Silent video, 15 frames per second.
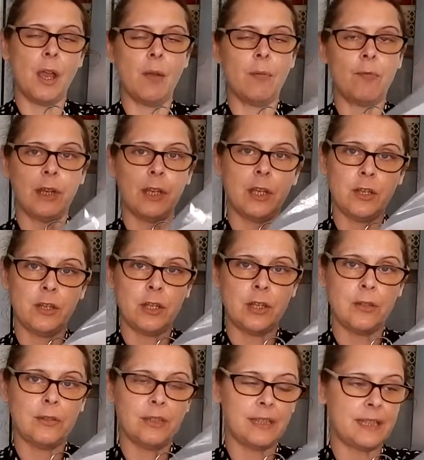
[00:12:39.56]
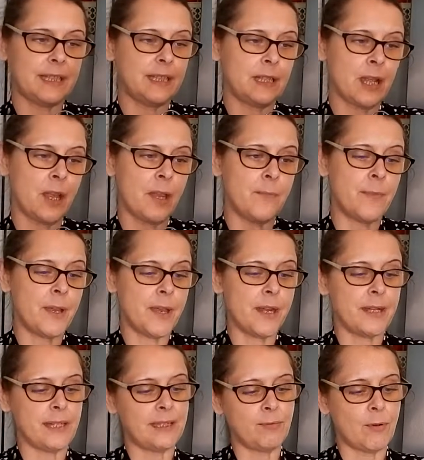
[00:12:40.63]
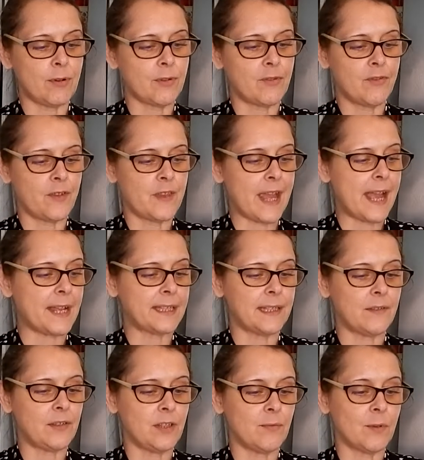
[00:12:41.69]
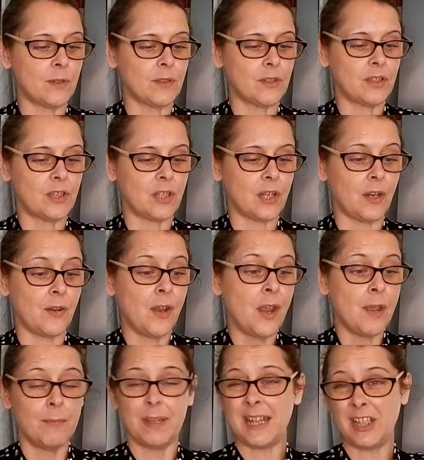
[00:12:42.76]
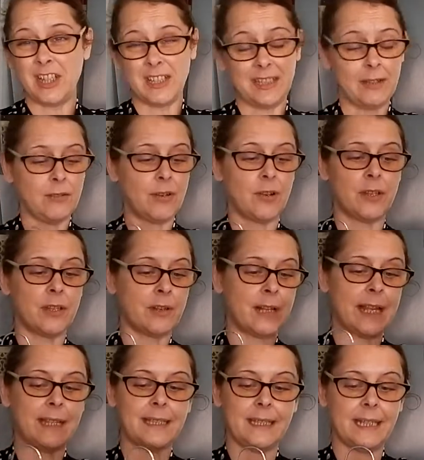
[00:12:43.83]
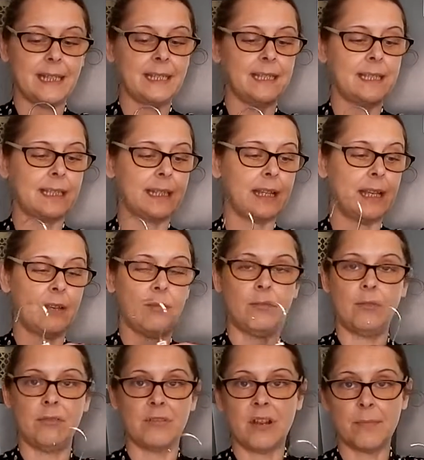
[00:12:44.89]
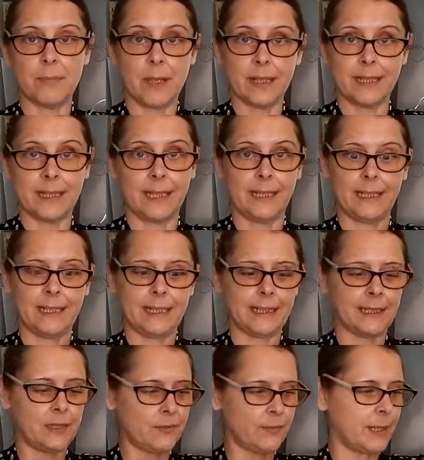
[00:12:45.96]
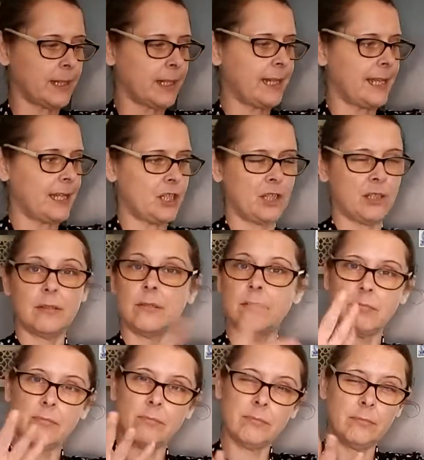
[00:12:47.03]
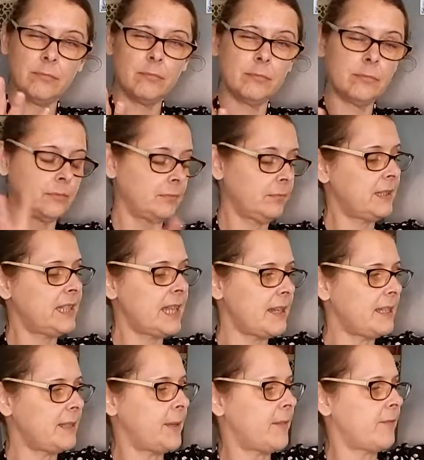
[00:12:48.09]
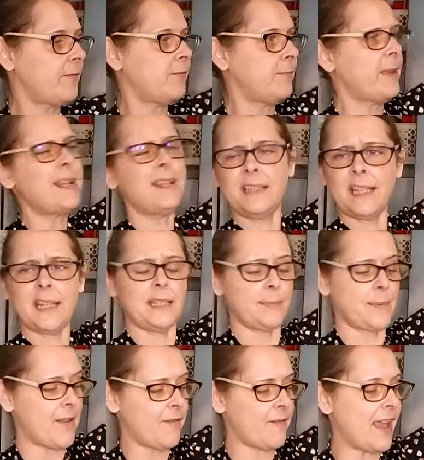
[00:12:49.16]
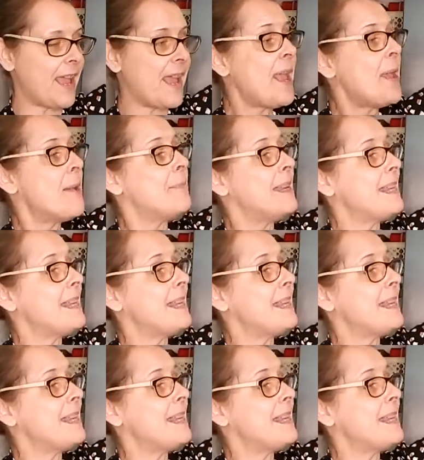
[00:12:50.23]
we can use Hermione's wand for that if she wants to, but then she's still got the glasses, or I might take the glasses for my collection. Sounds about fair. But